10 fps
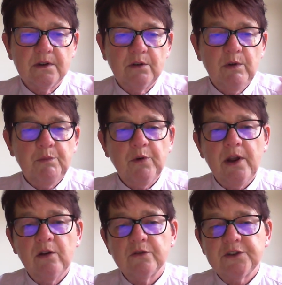We
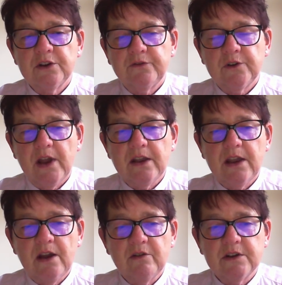pray also for
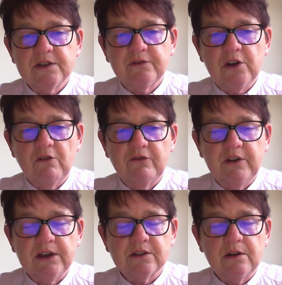areas of
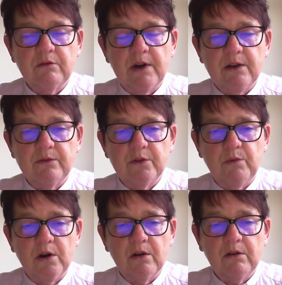conflict around the
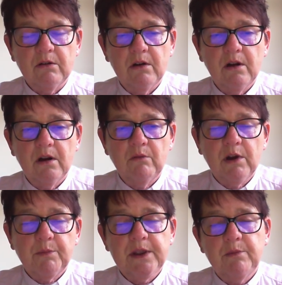world
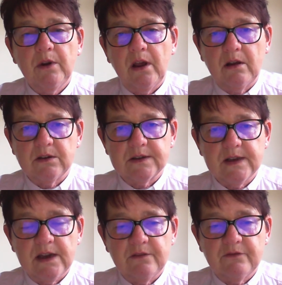where people aren't
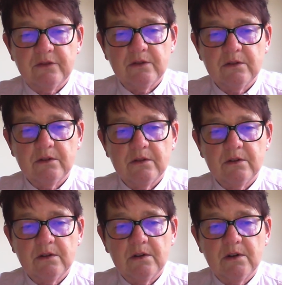safe
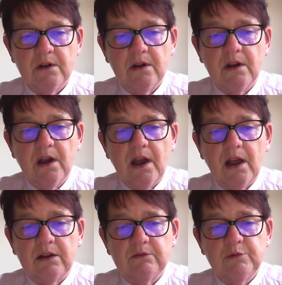
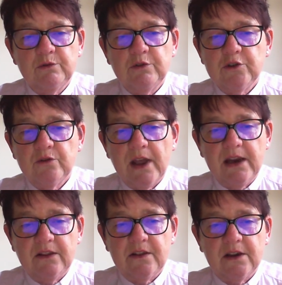and would do
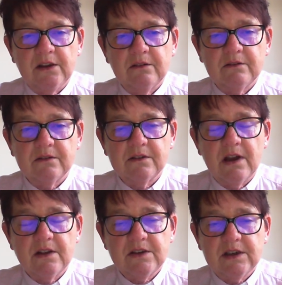anything
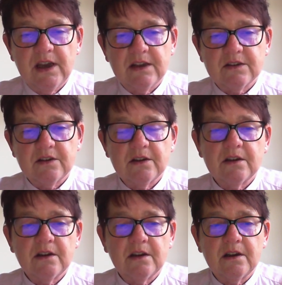to get
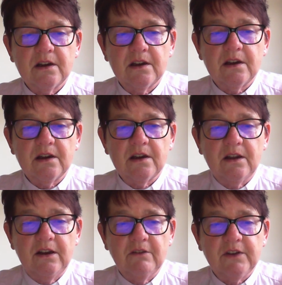a
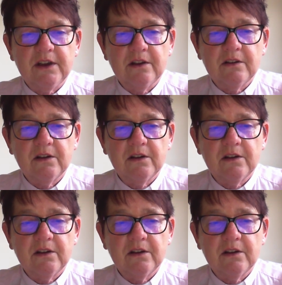loving,